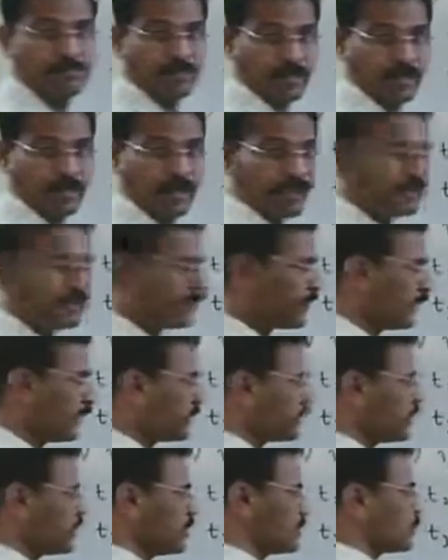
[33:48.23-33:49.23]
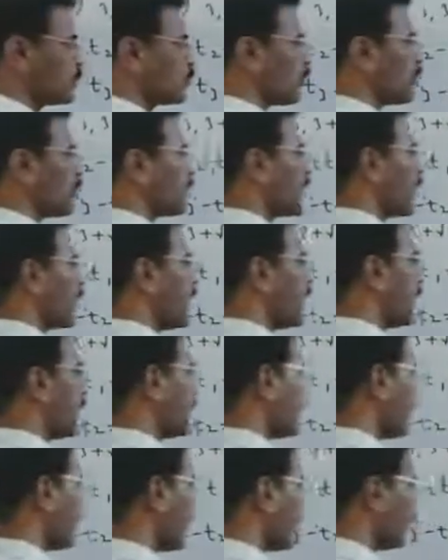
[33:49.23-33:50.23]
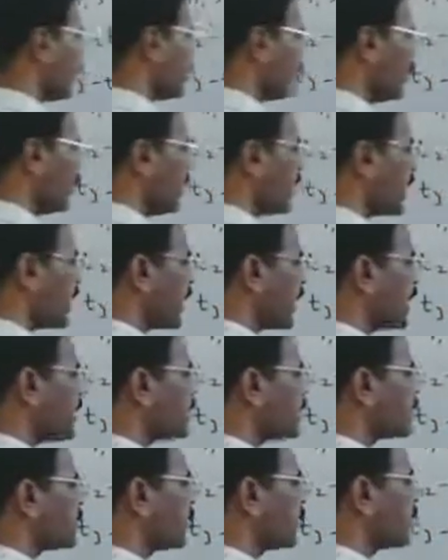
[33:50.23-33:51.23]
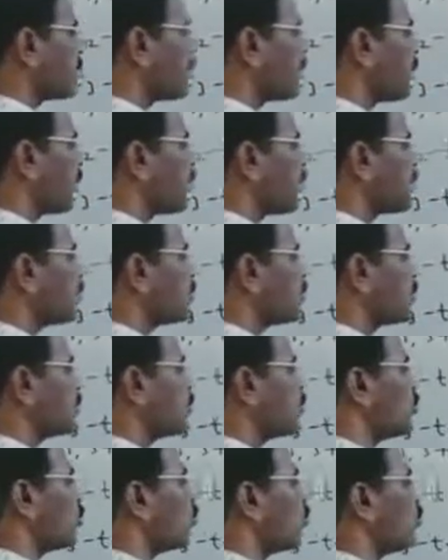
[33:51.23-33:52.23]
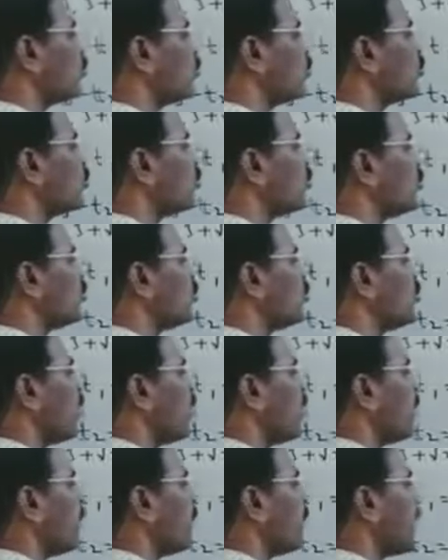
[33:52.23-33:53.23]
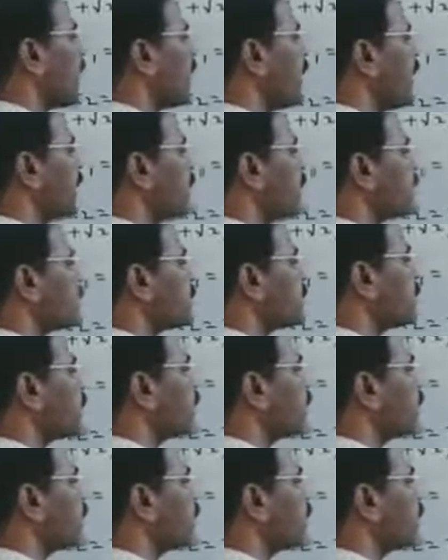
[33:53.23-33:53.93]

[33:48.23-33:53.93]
Yes friends, so what do we get here now? Here it is 3 plus 2 root 2 minus